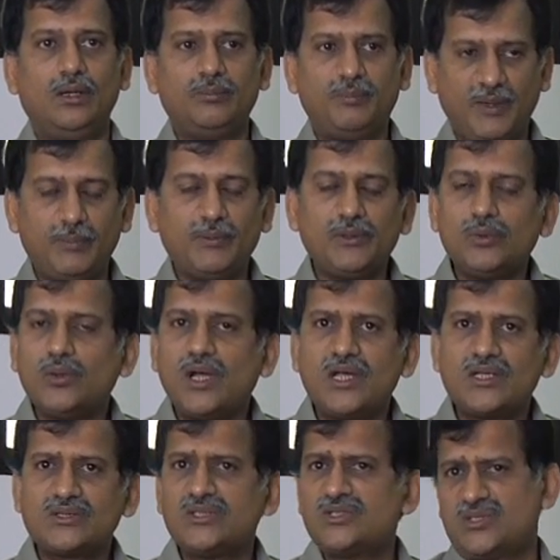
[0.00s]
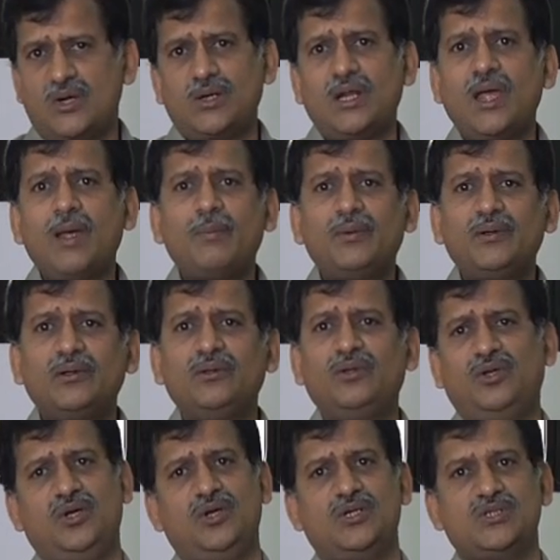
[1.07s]
And people do ask, it's not happened
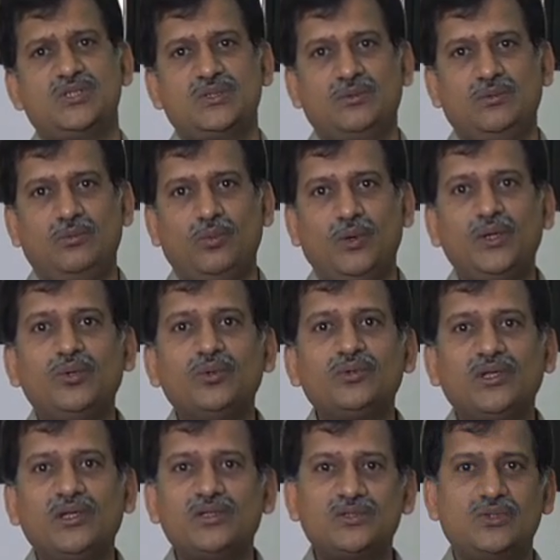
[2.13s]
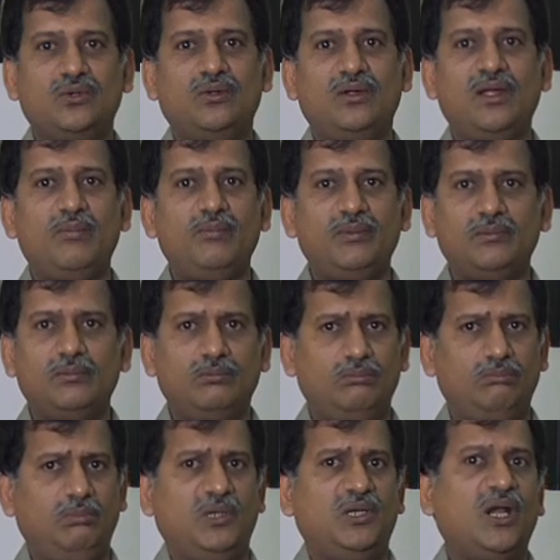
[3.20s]
in years. Why do you think it's going to happen?
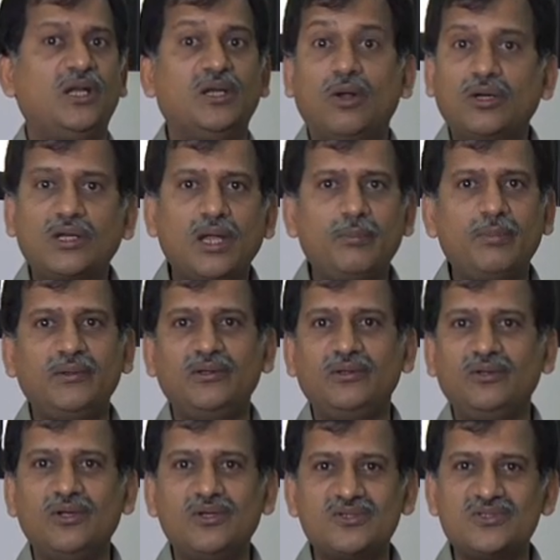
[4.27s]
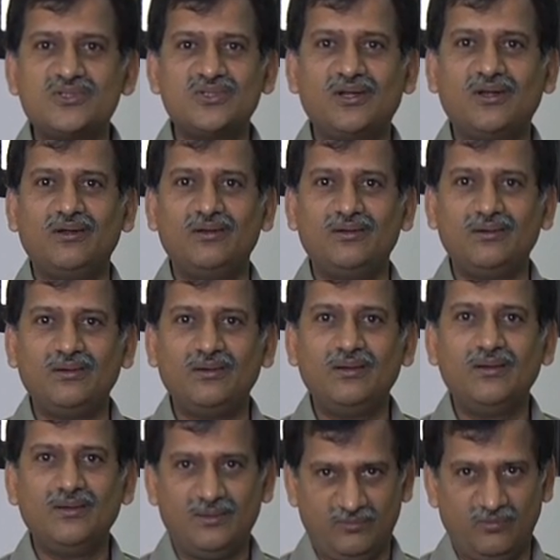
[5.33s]
It had not happened in years in Serengeti.